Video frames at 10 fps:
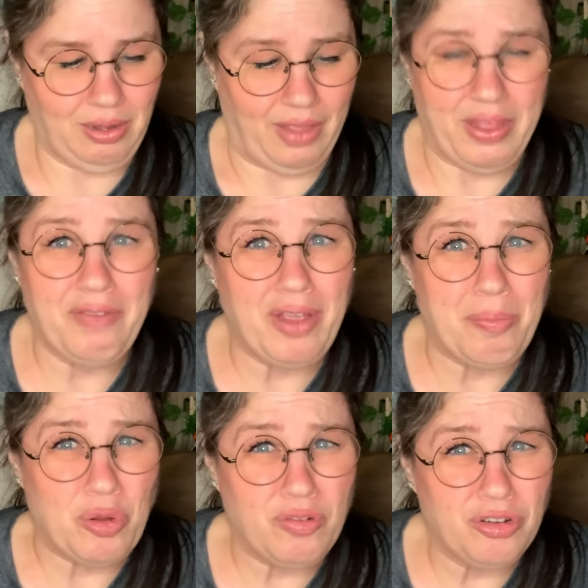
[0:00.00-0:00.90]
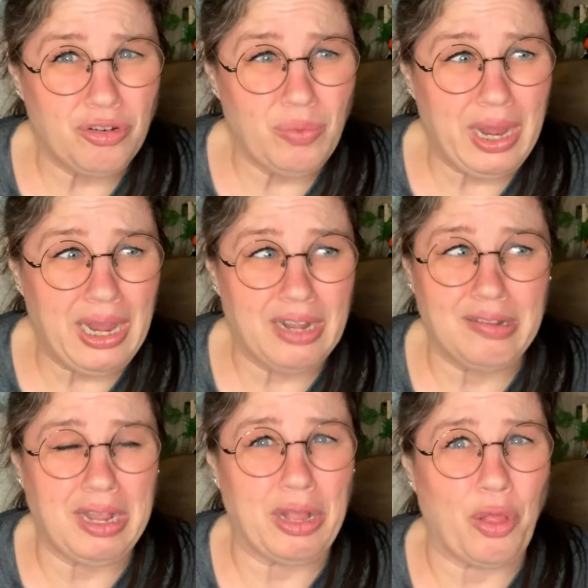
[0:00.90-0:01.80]
And then if I move a certain way, it's
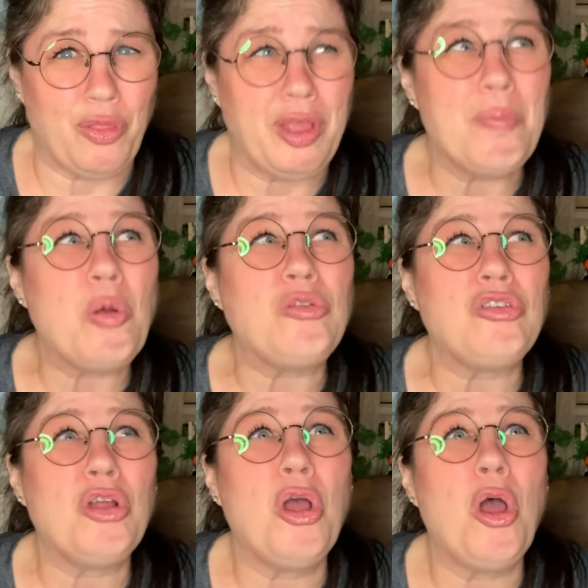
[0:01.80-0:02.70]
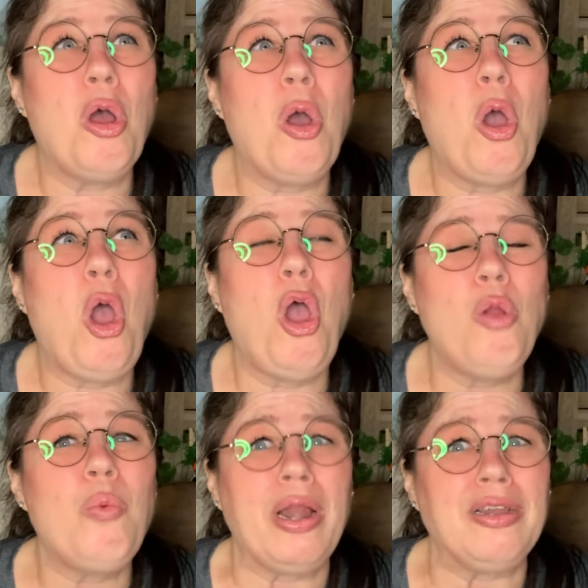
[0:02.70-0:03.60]
like the most
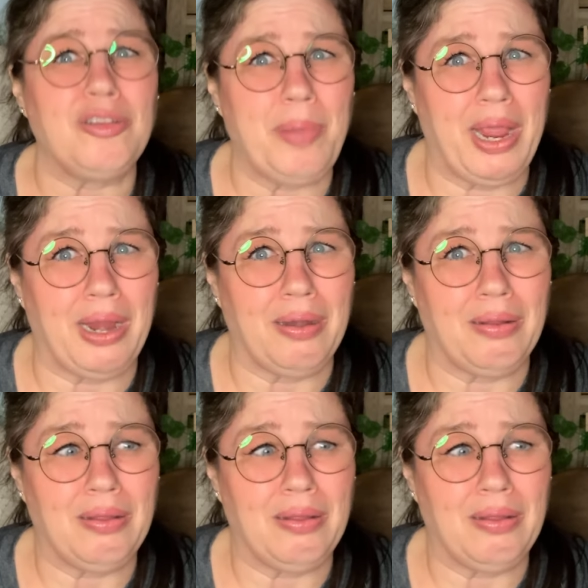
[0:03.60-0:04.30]
horrendous pain.